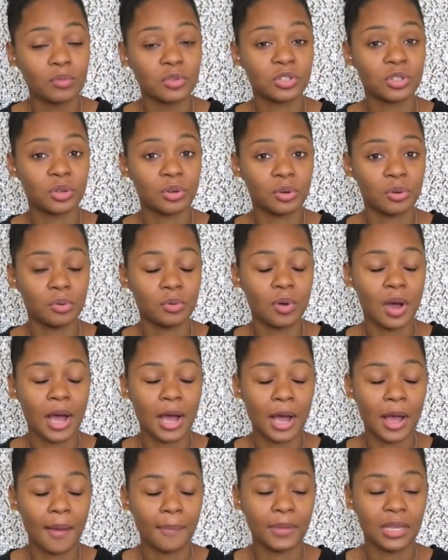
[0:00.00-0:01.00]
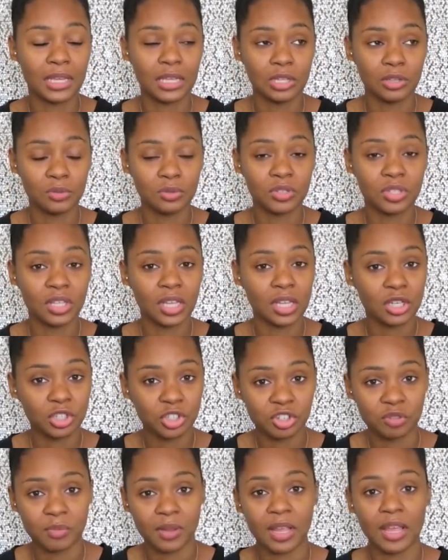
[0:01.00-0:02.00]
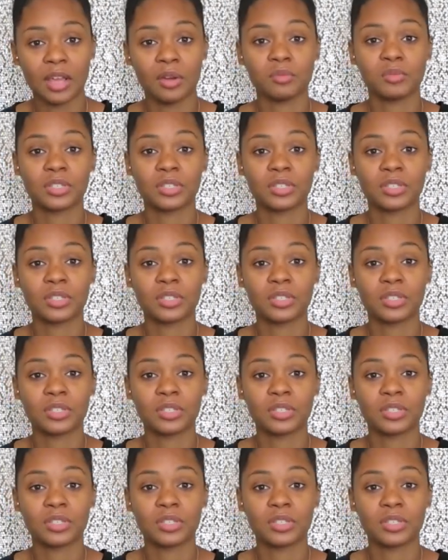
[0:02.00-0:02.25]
So he used the instrument and